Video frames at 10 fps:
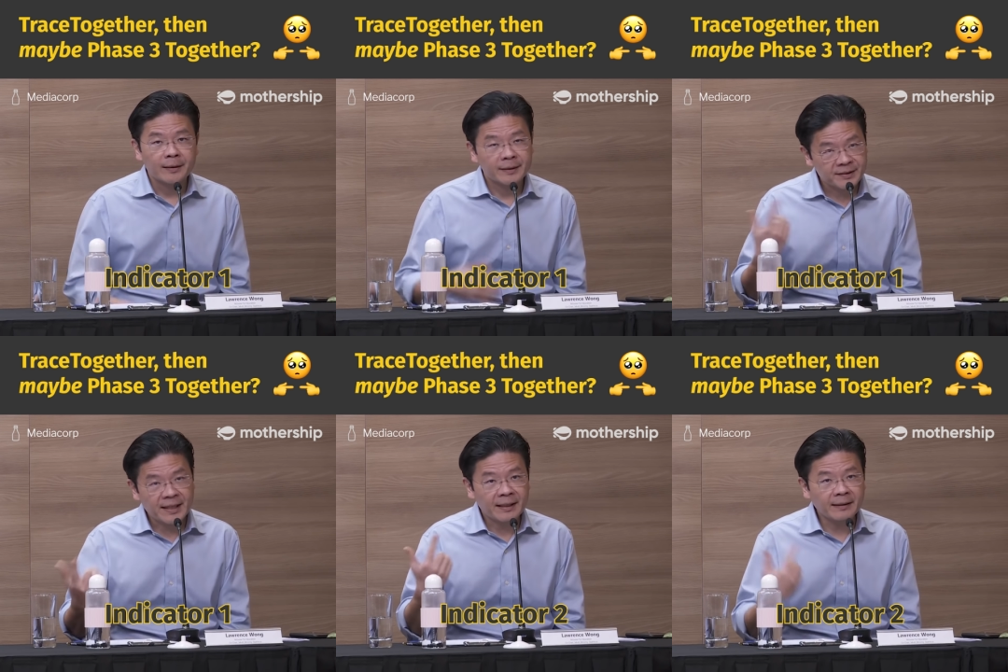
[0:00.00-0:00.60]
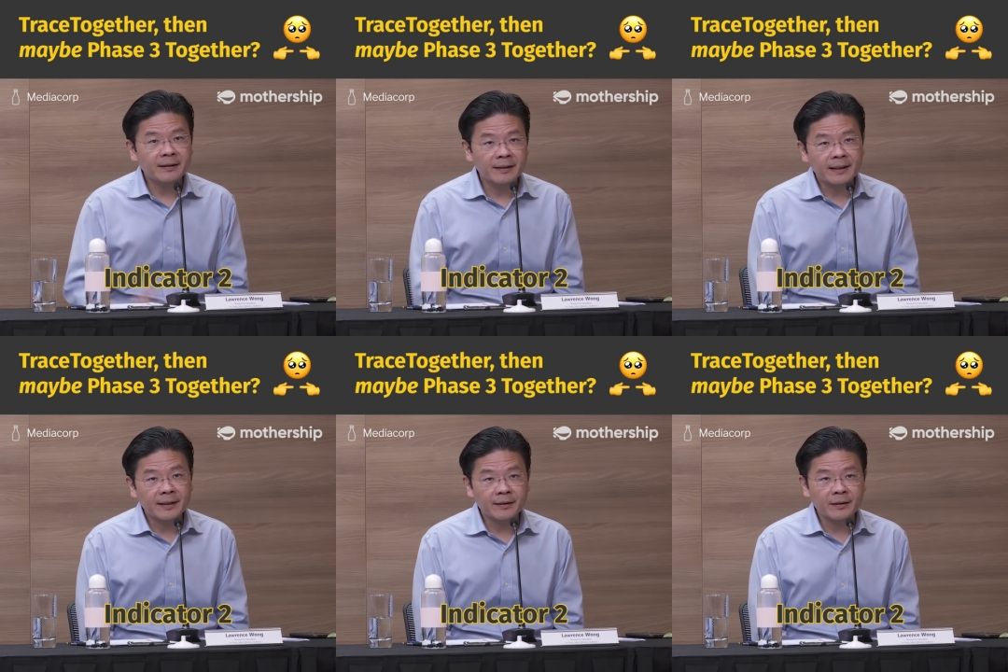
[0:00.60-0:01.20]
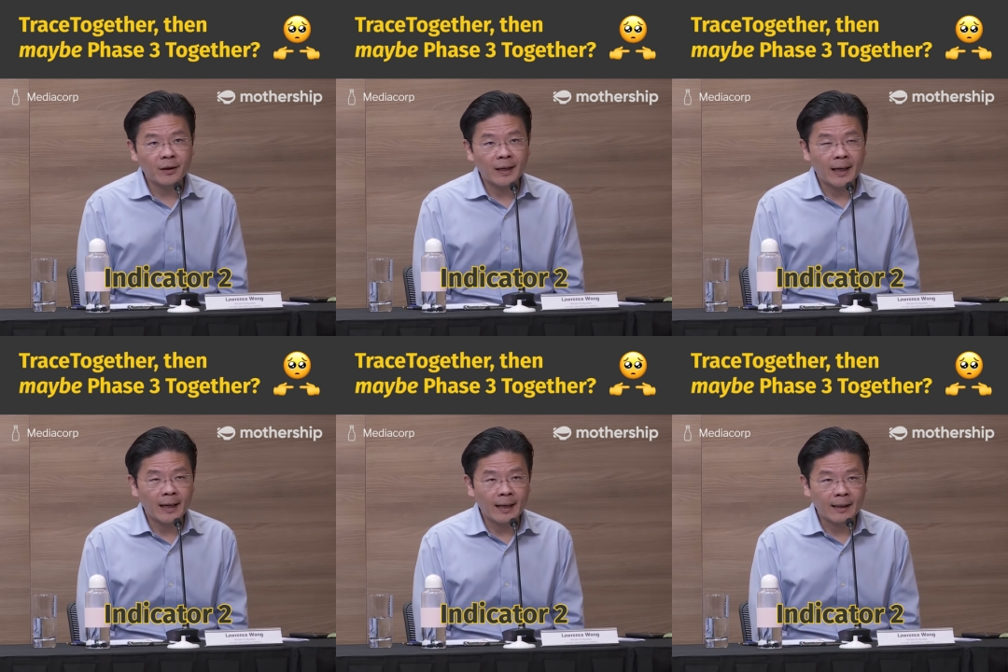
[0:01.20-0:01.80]
The second indicator
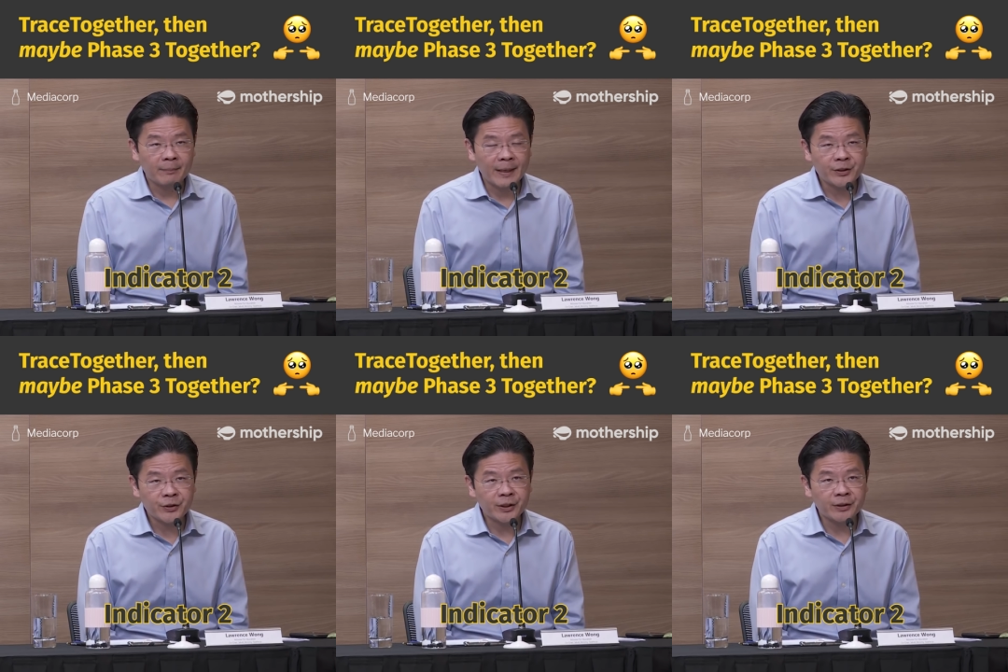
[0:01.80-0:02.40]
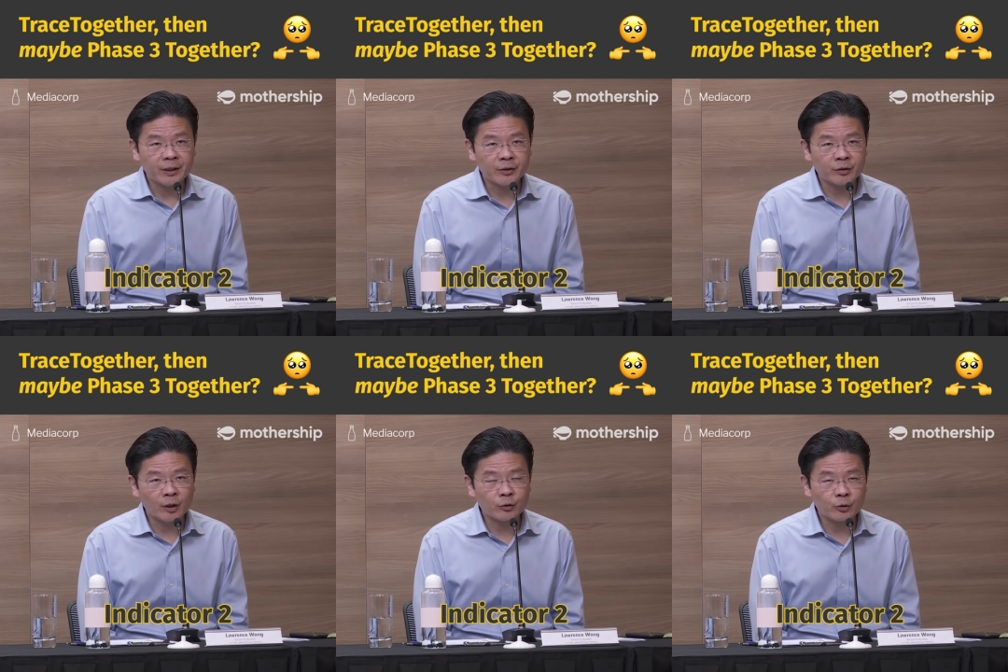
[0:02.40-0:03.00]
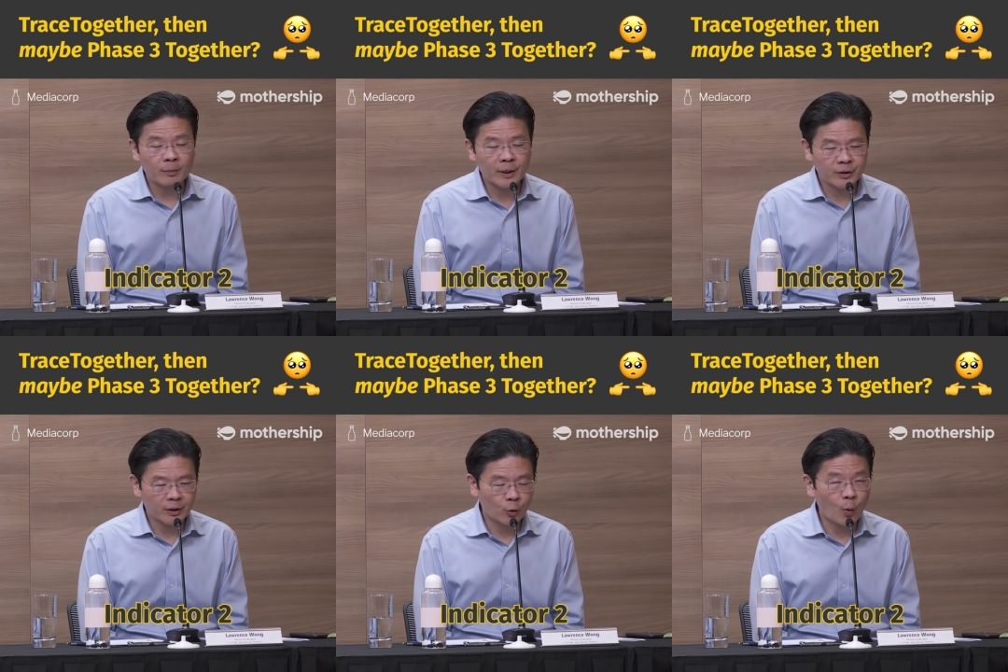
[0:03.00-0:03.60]
I mentioned, it's not so
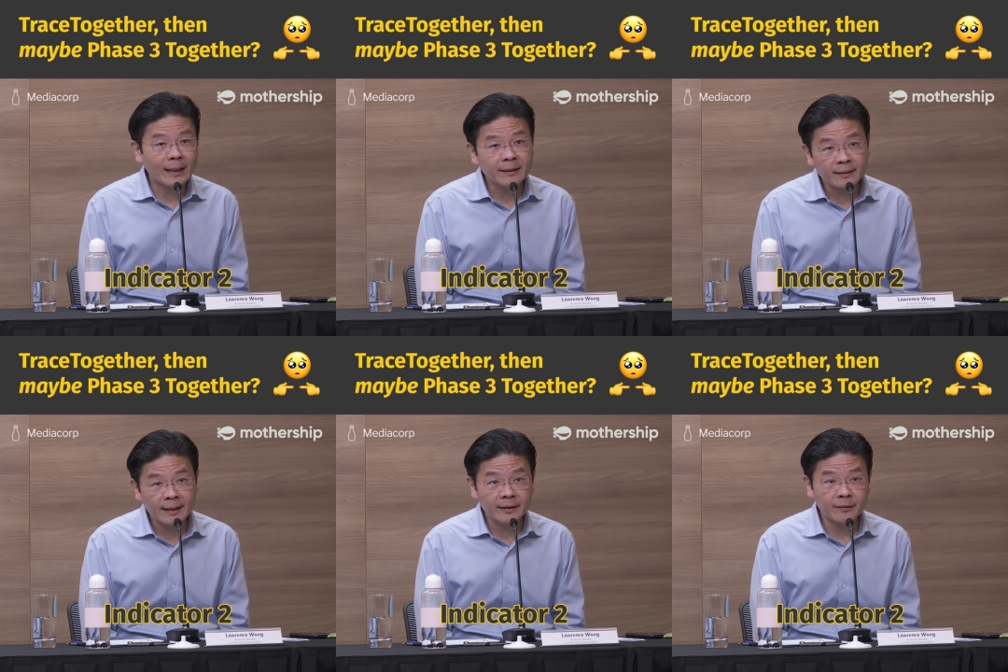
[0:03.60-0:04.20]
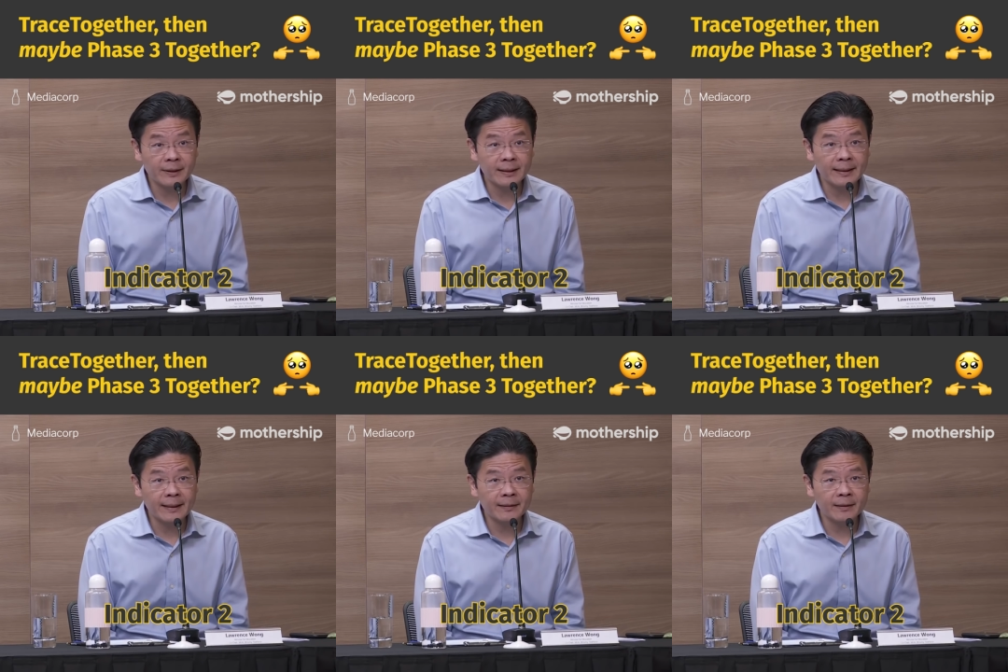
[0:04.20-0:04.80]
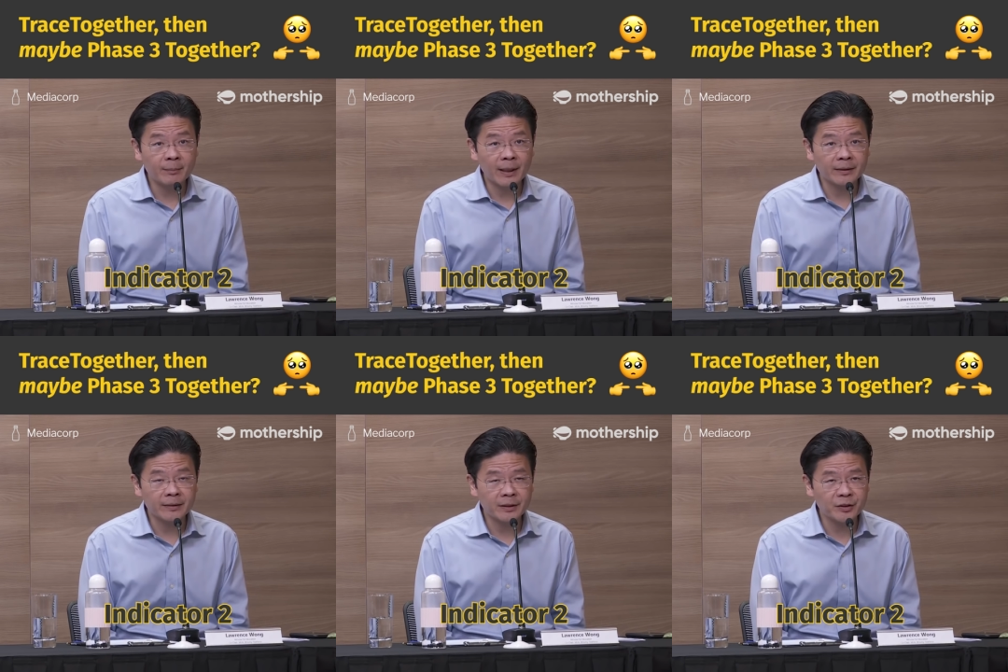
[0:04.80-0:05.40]
much a quantitative indicator,
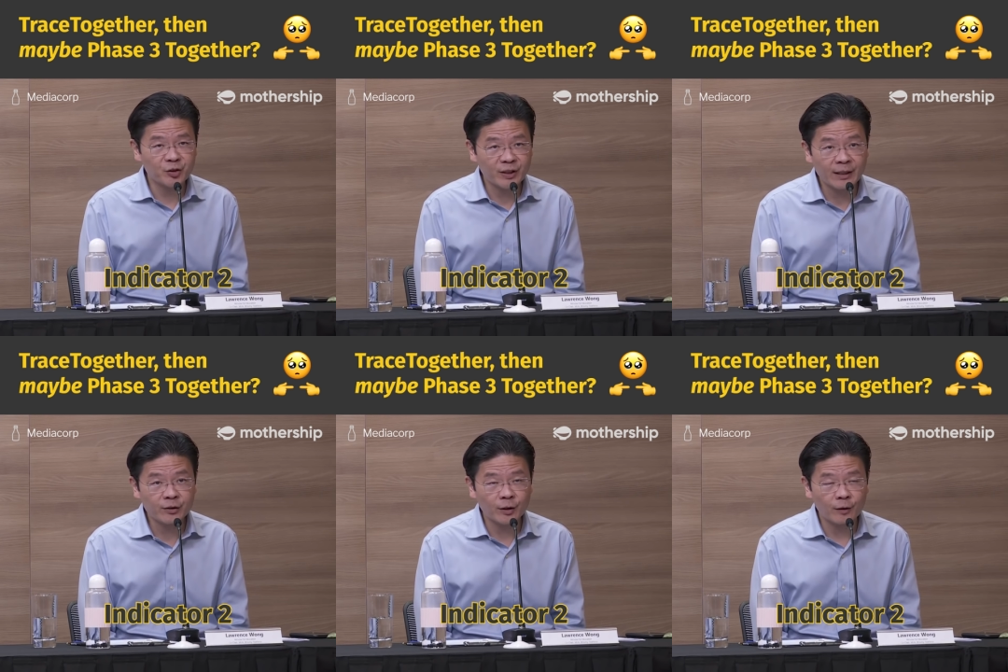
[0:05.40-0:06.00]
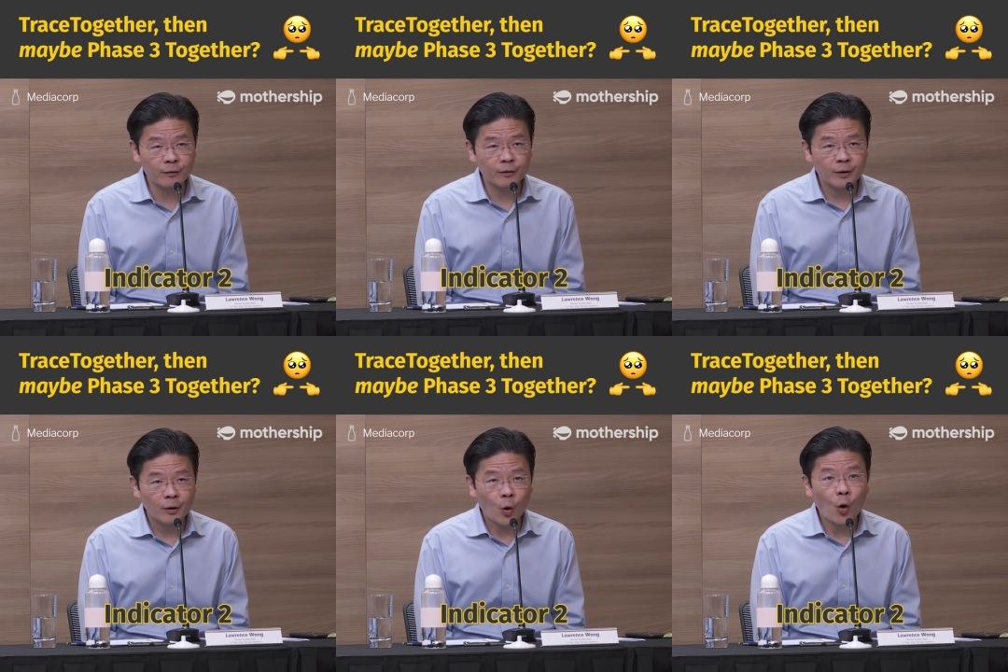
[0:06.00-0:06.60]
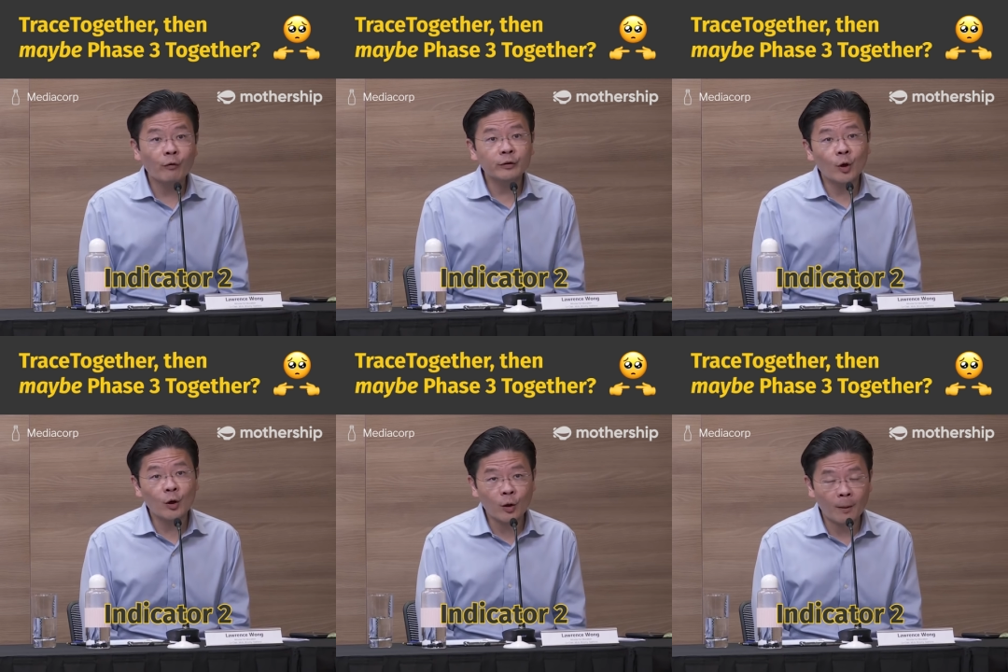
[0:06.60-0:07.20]
but just a sense of
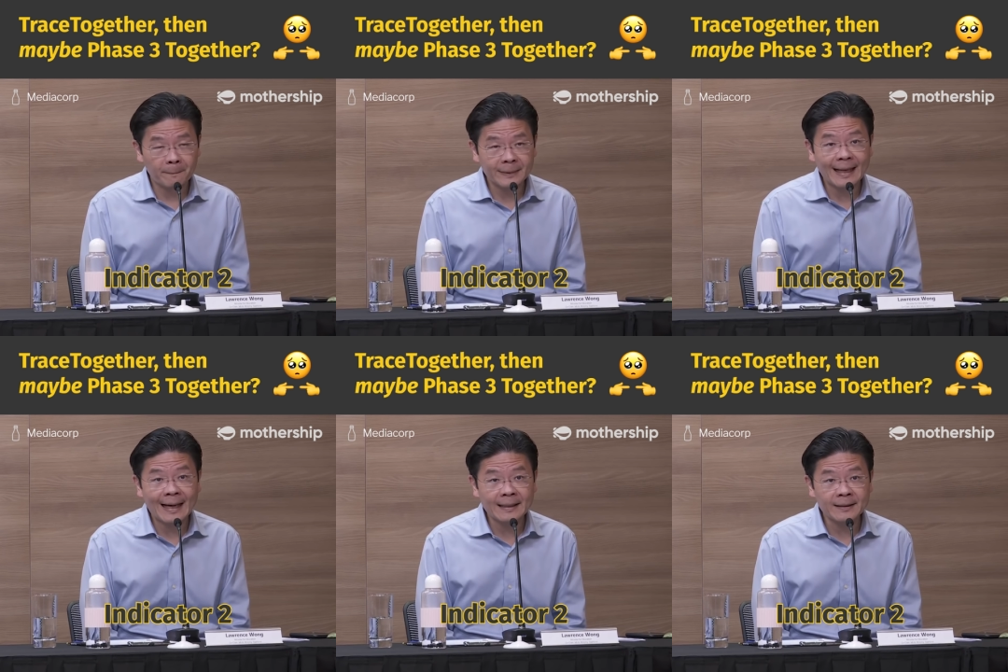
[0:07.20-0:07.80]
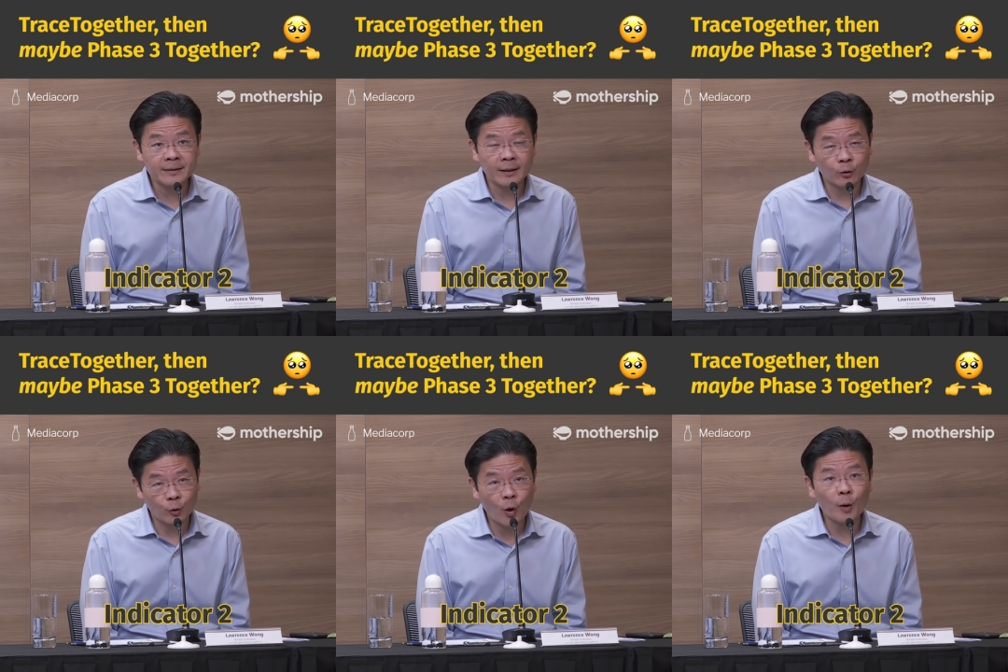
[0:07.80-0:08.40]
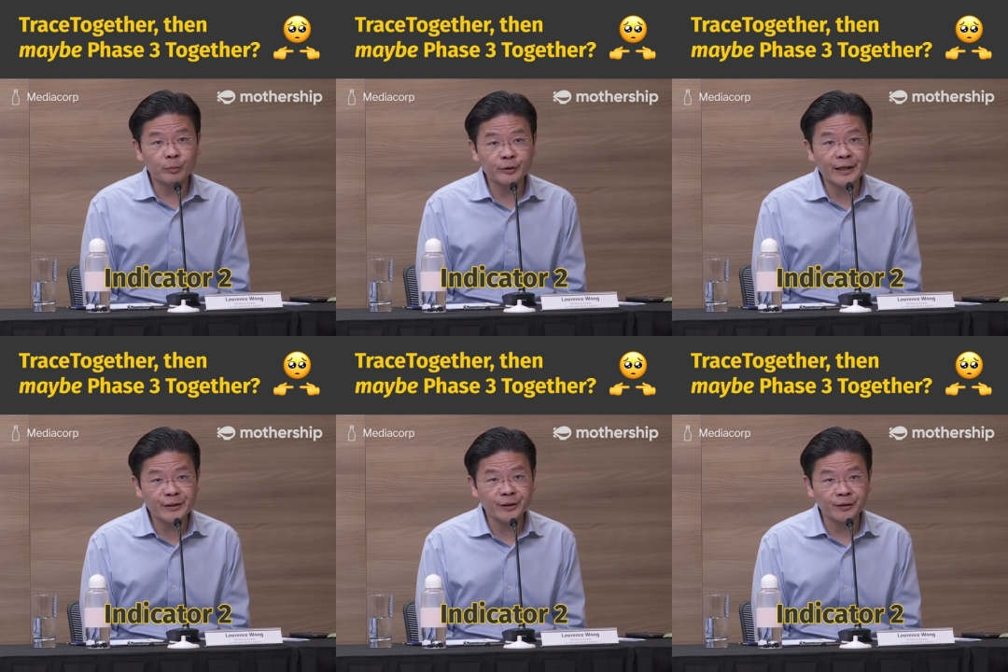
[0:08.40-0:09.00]
overall compliance and
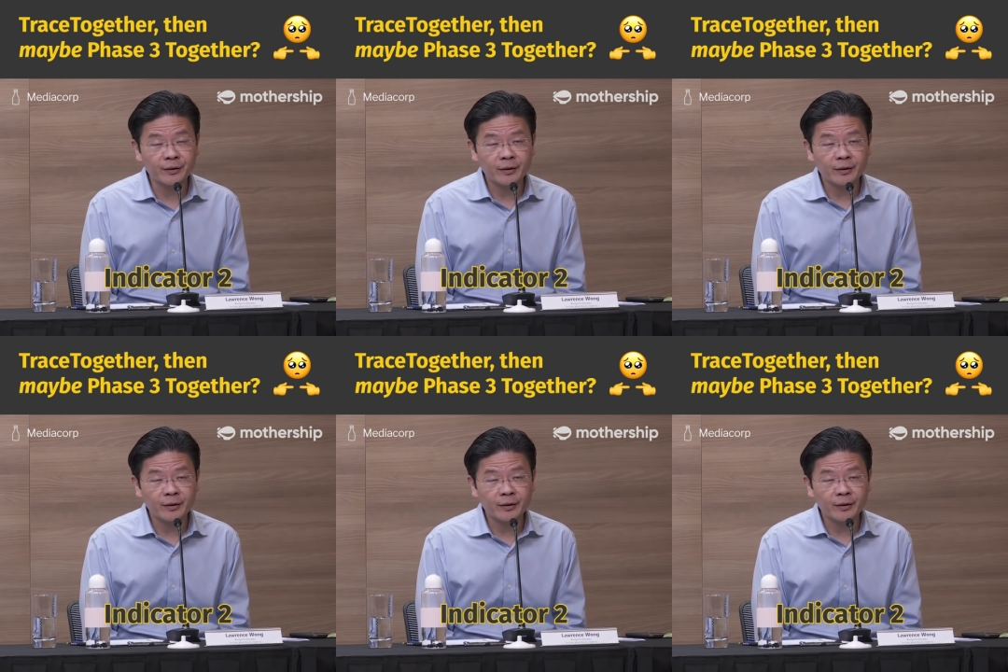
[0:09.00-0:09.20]
cooperation.